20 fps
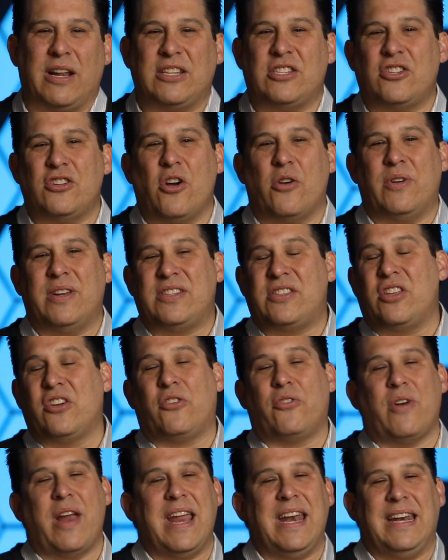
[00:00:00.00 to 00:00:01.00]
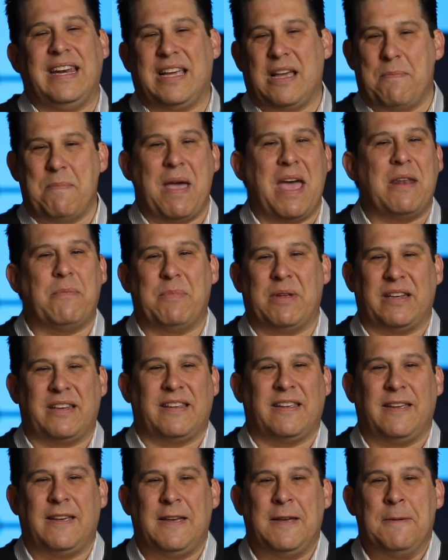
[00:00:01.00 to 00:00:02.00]
and it's known as the Great Commandment.
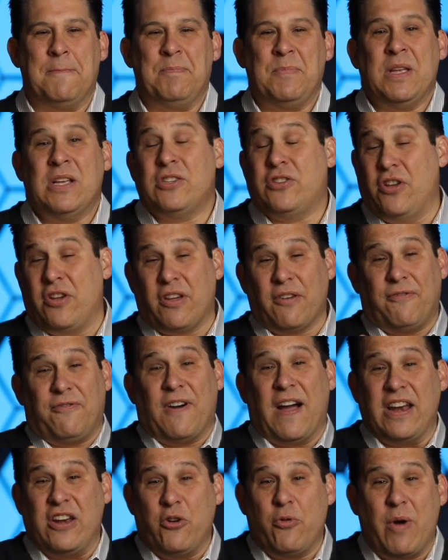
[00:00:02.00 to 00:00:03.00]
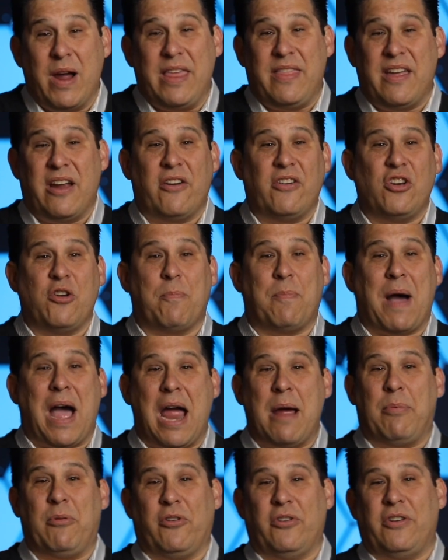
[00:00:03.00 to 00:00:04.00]
So you can find your way there in your
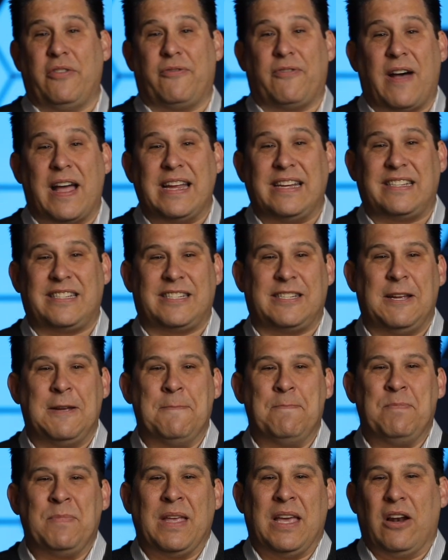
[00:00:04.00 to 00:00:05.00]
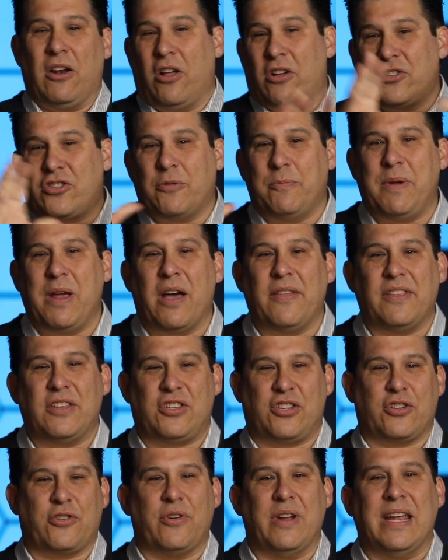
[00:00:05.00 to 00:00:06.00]
Bible or device. It'll also be on the
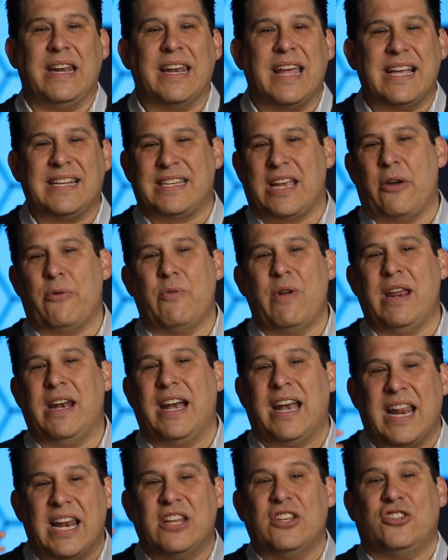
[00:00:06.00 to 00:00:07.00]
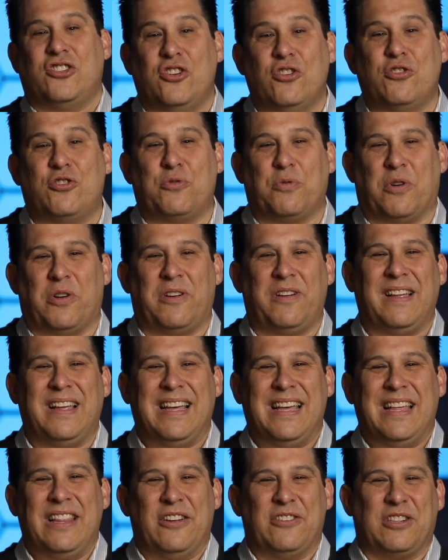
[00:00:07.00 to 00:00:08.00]
screen as I read it. And as usual,
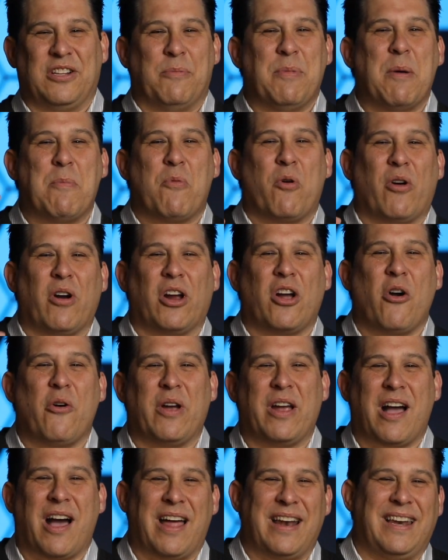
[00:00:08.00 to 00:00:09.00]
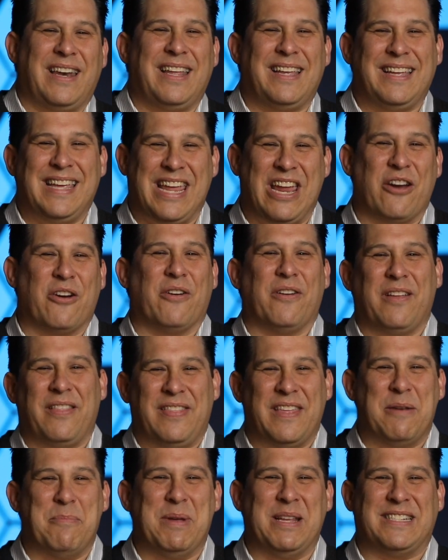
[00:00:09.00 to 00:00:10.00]
there's a little bit more going on here
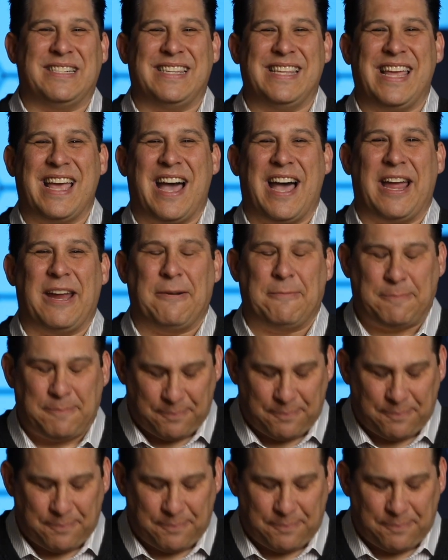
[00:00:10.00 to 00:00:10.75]
than meets the eye.